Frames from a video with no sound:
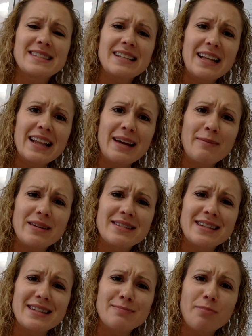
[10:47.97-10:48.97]
Say
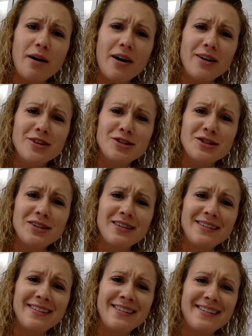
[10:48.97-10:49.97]
silly, Mrs.
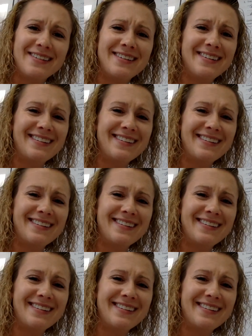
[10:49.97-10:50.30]
Barch.